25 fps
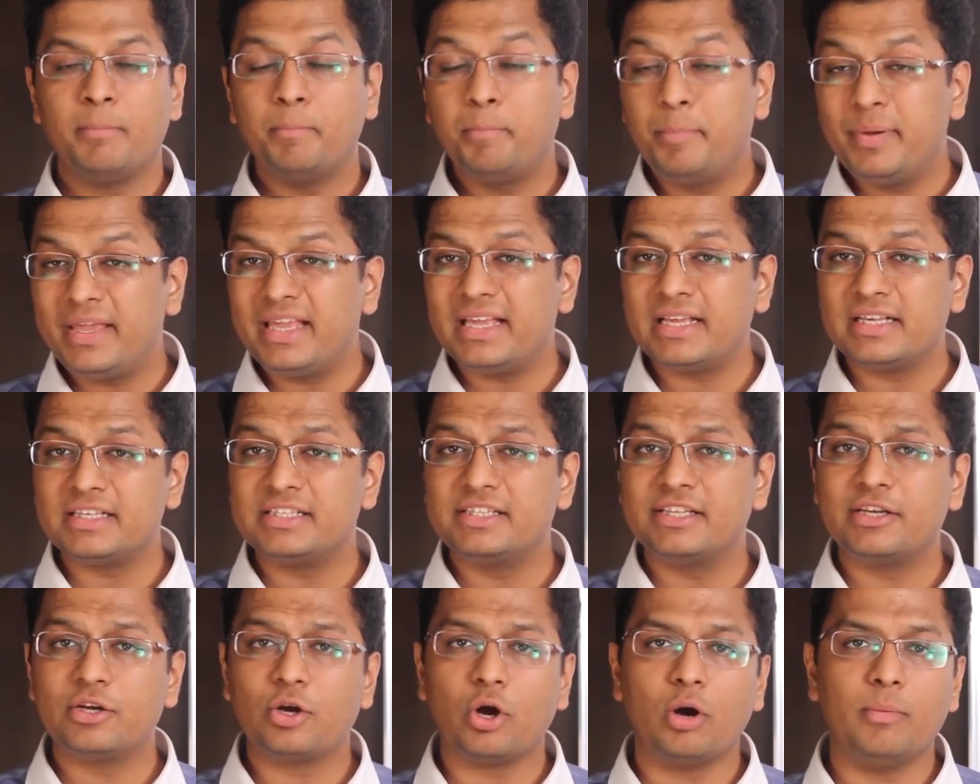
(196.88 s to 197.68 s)
B is
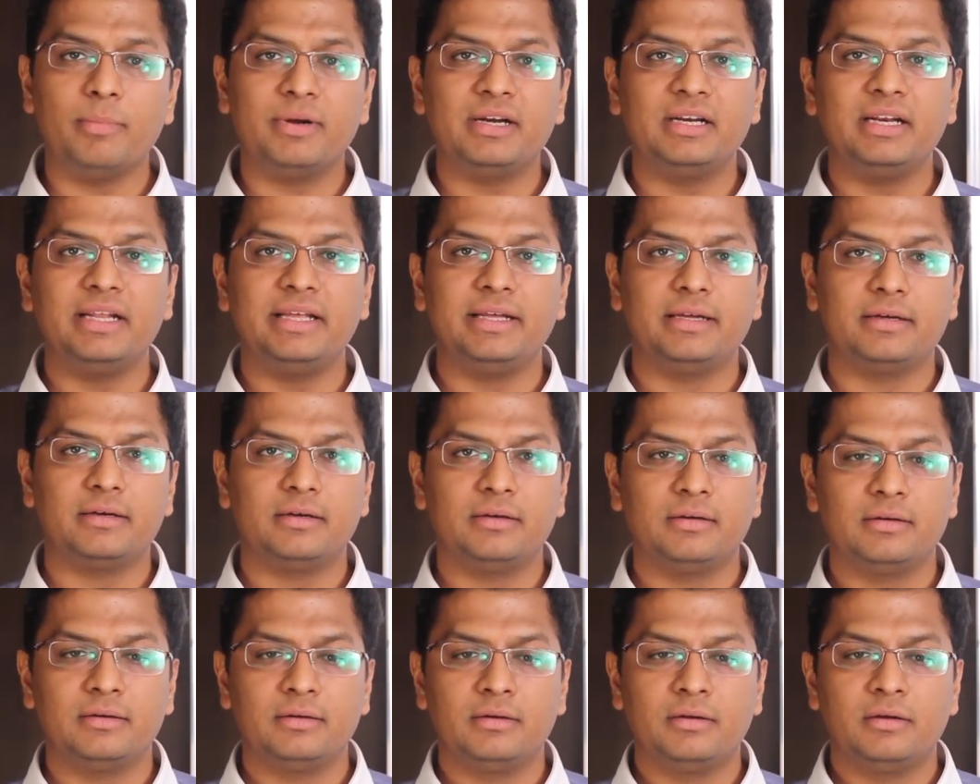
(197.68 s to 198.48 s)
the common link,
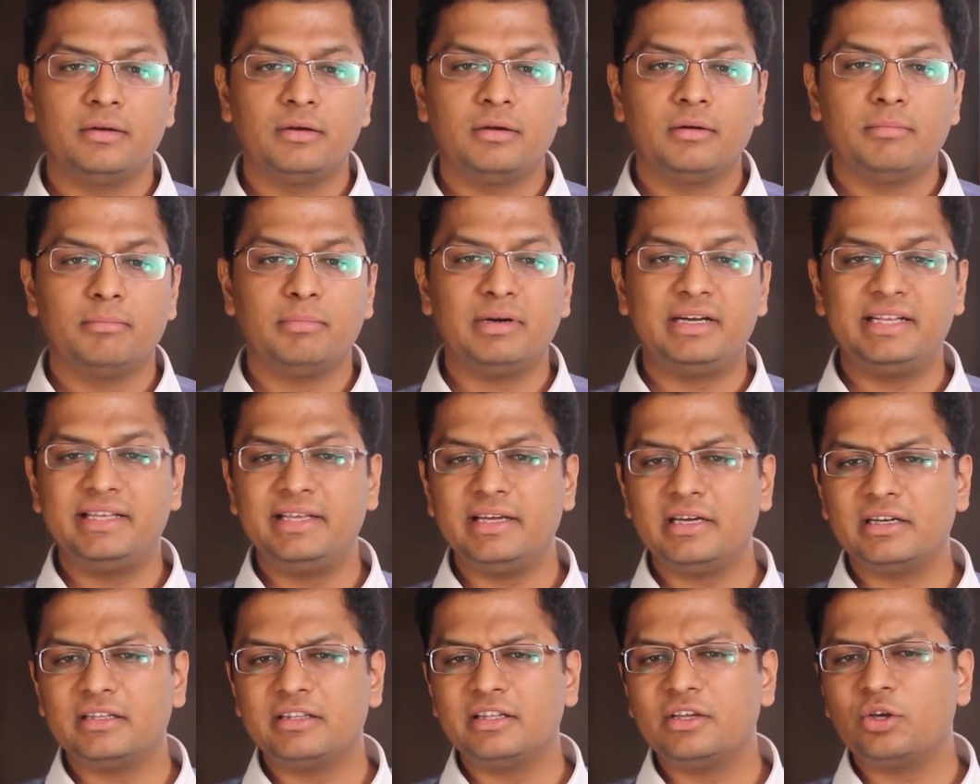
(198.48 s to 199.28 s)
but
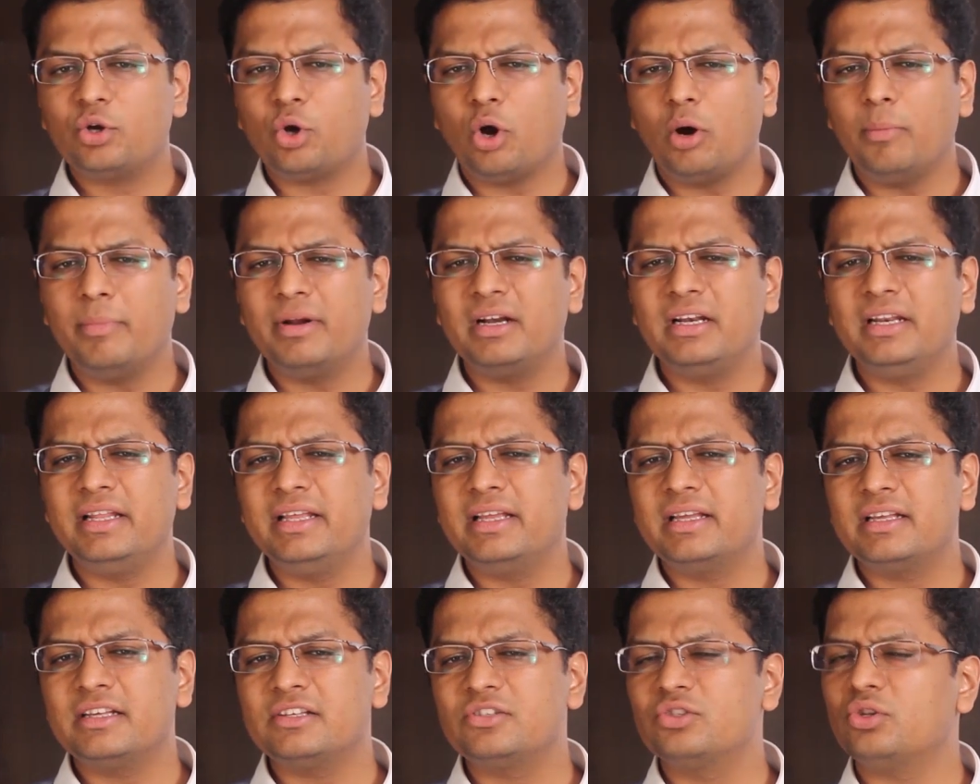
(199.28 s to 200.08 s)
here the common
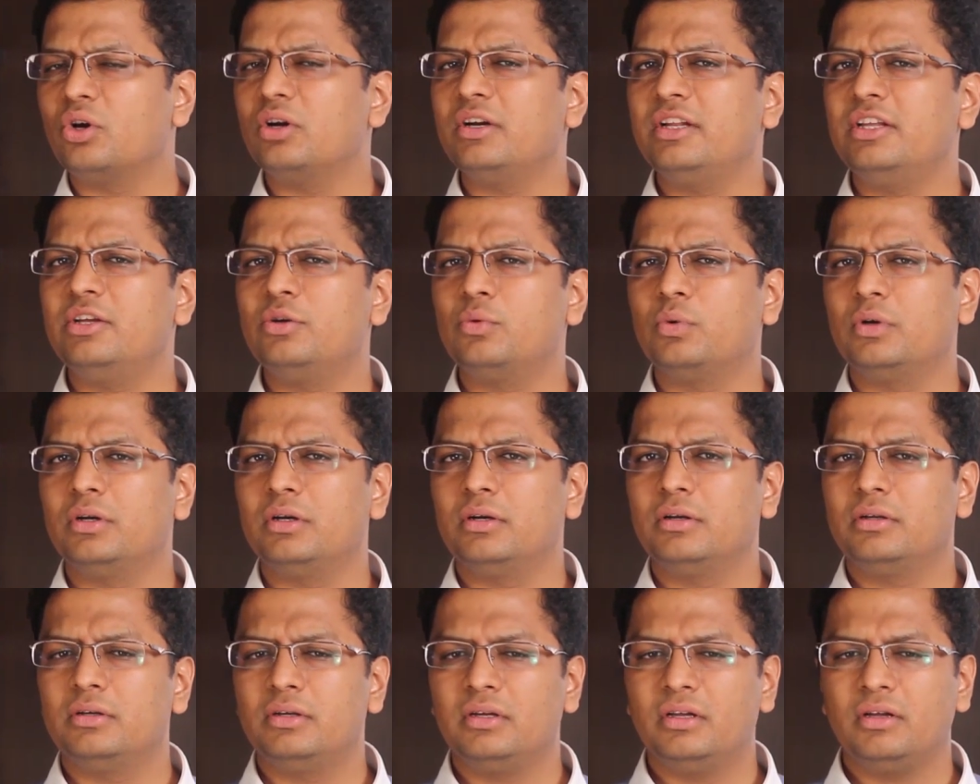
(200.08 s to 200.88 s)
link is not equal.
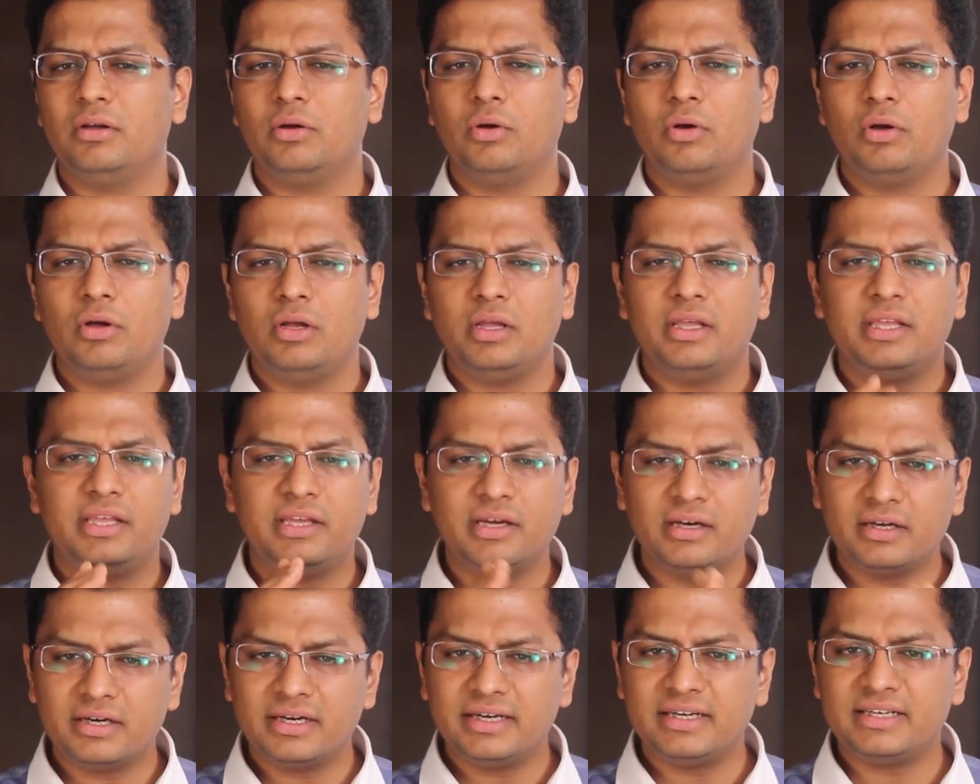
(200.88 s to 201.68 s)

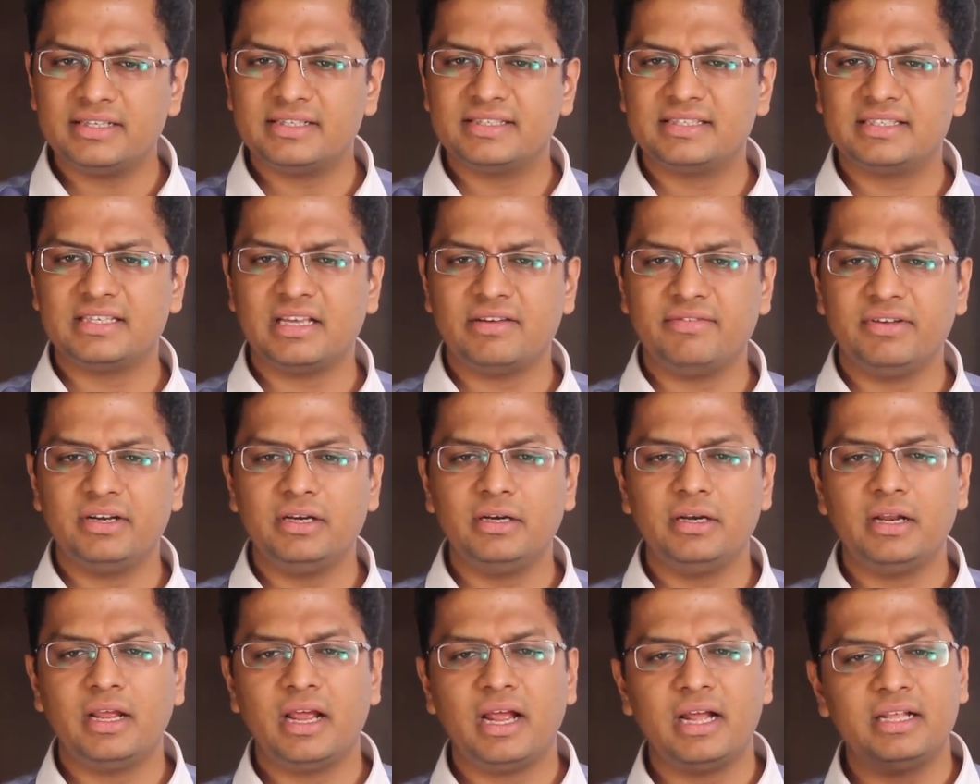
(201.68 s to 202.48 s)
Here it is
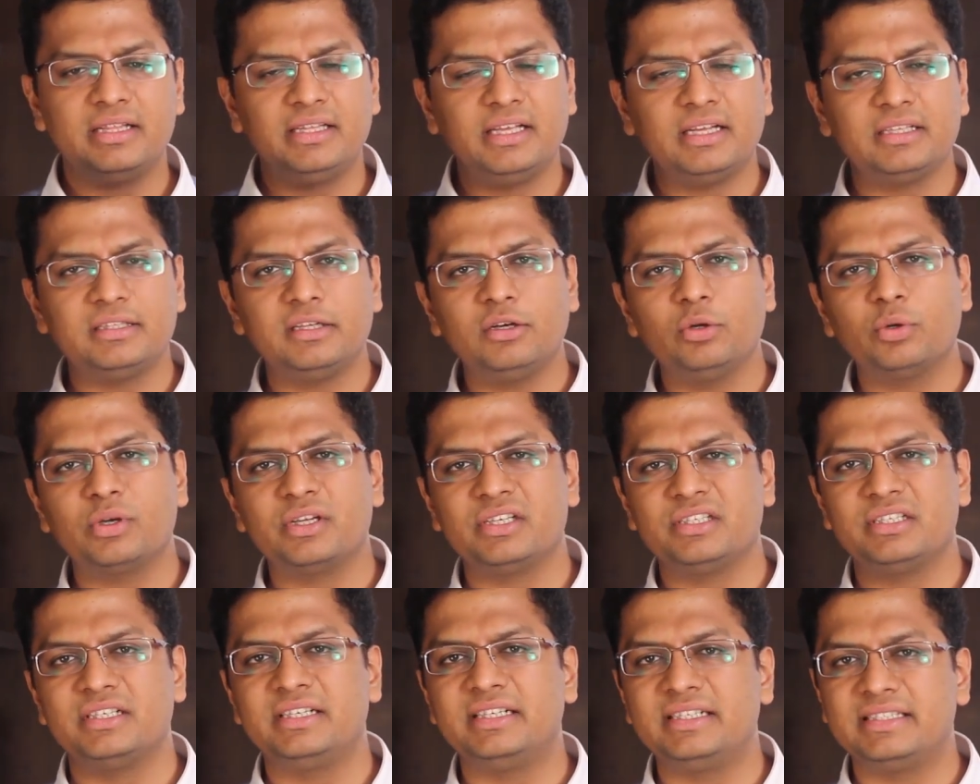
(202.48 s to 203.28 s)
7, at the other
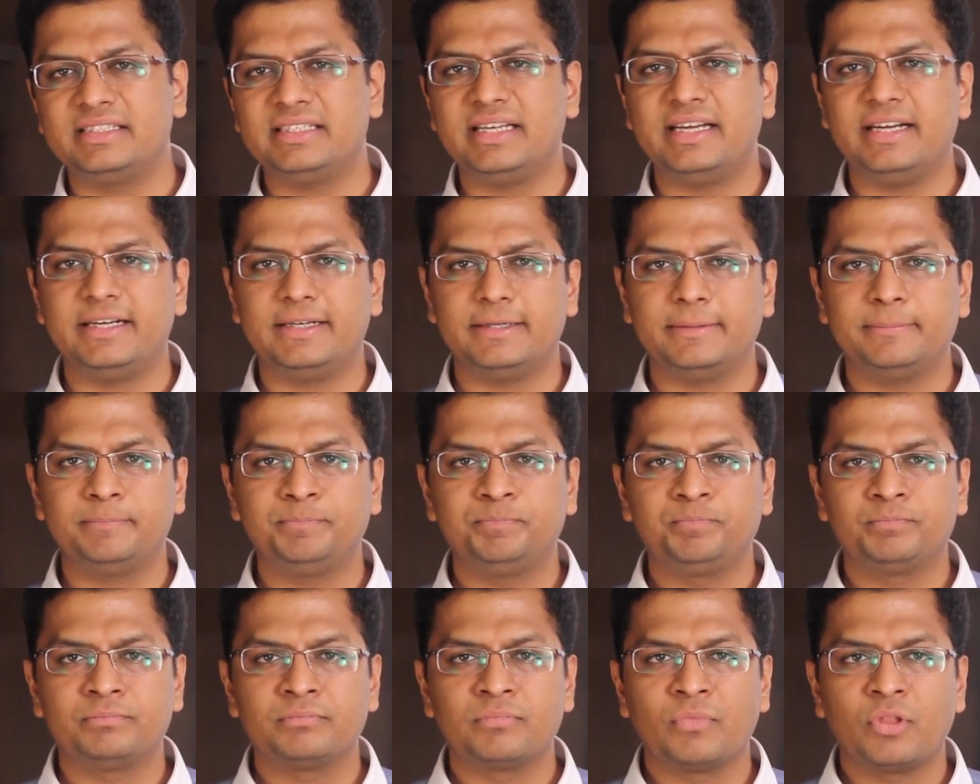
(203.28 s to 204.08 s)
location it is 8.
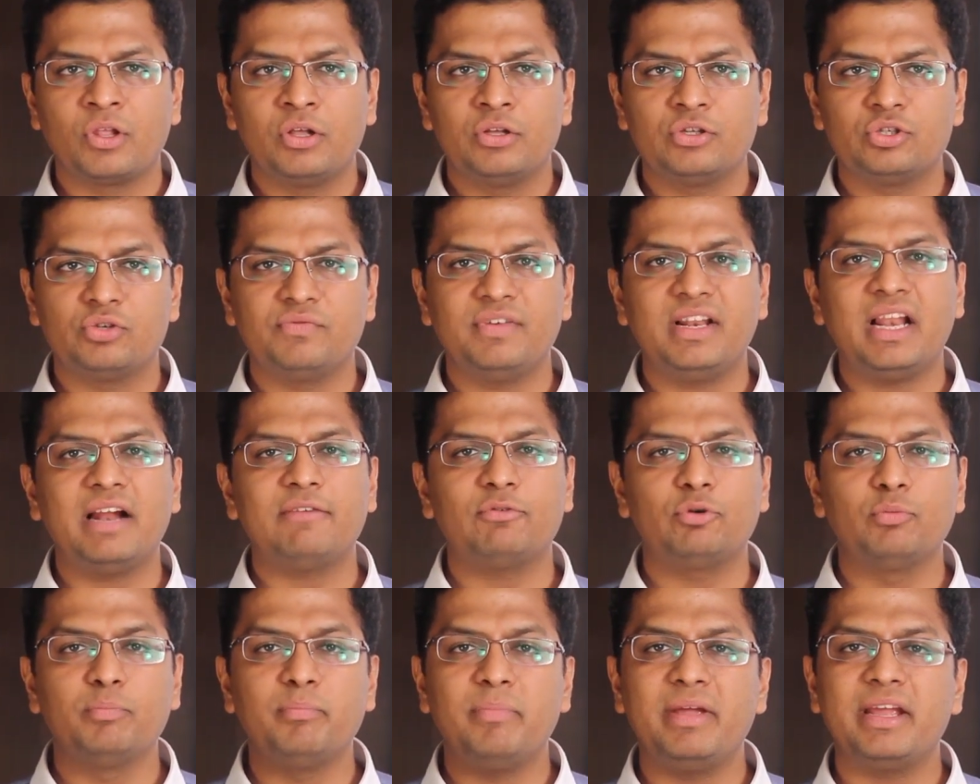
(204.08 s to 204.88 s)
So, we will
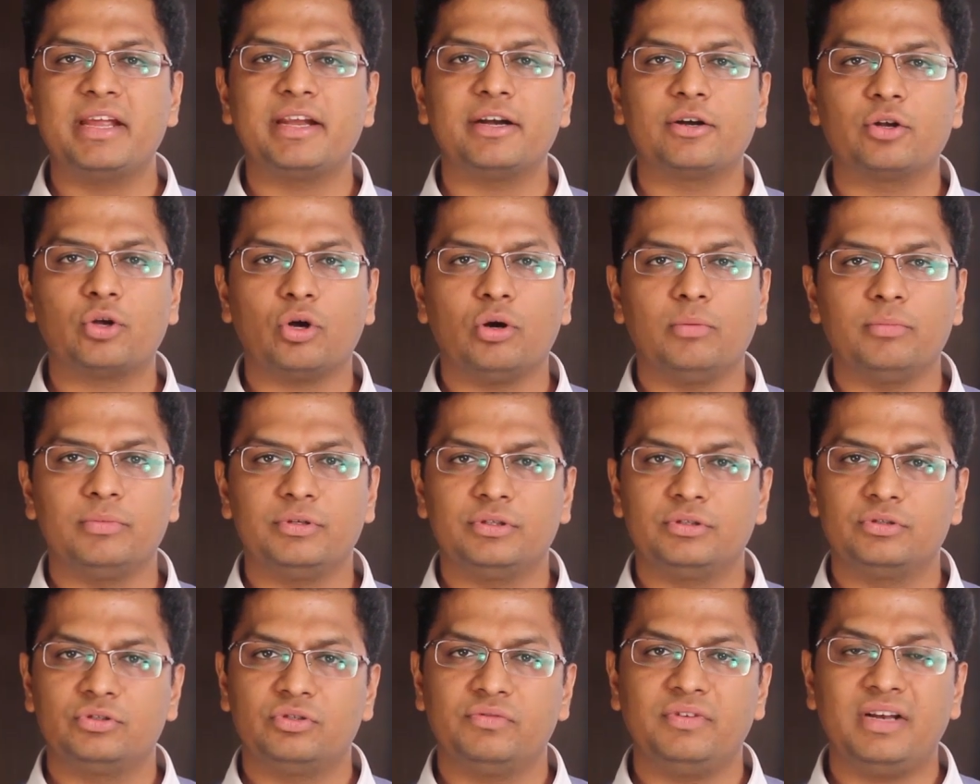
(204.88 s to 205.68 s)
have to make it common.
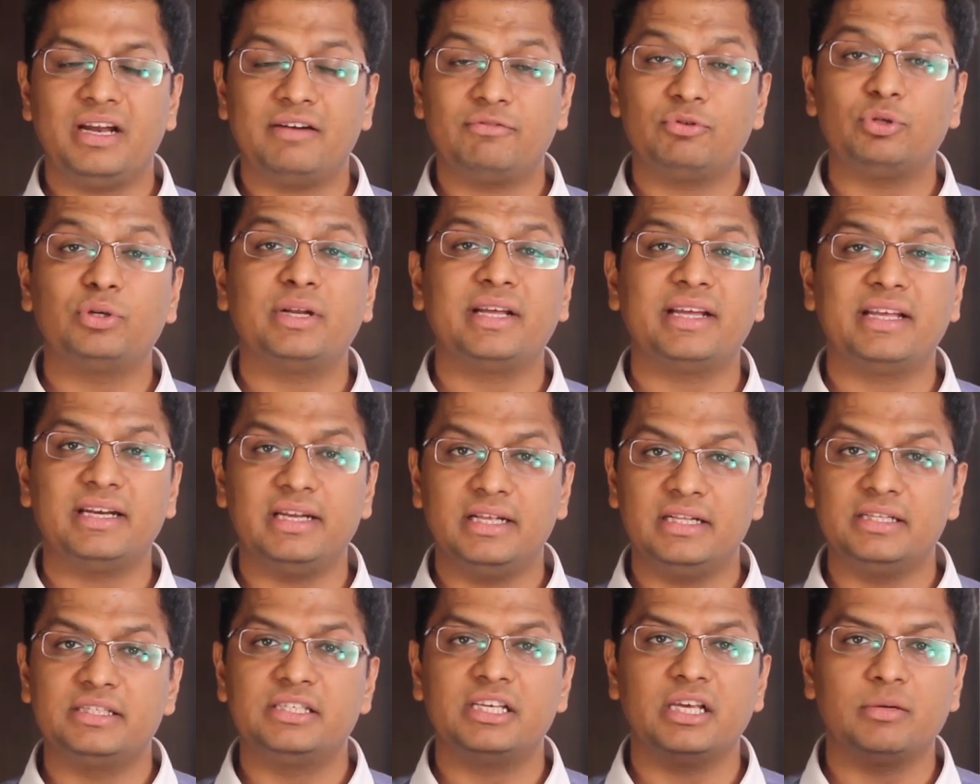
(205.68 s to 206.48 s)
So, we will have to take an
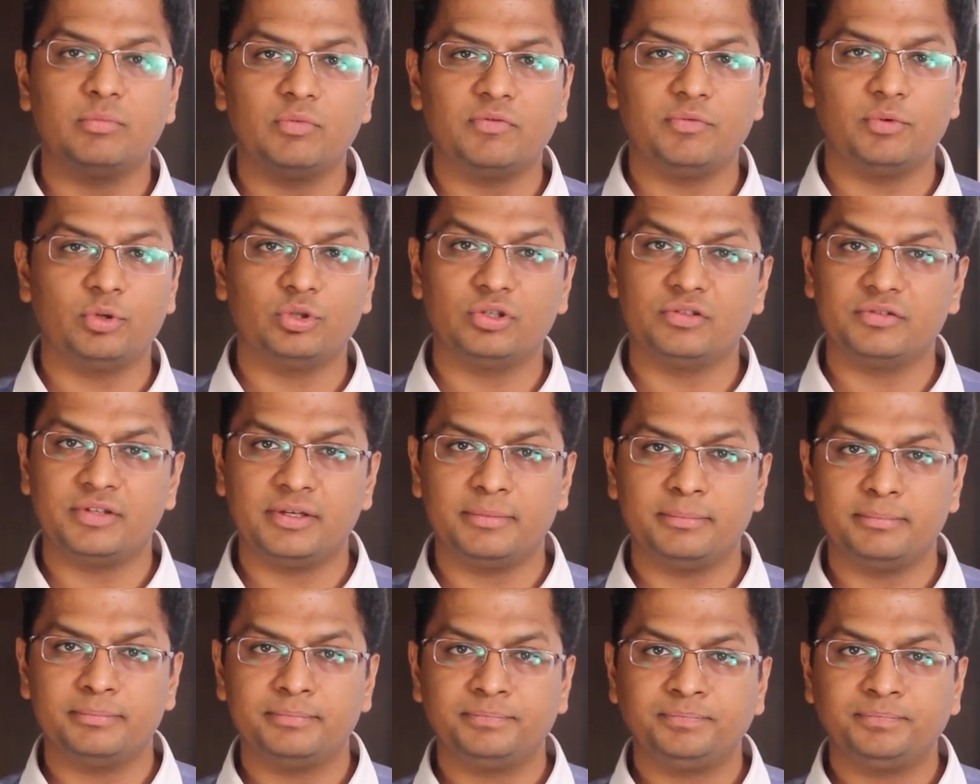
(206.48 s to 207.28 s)
LCM of both of them.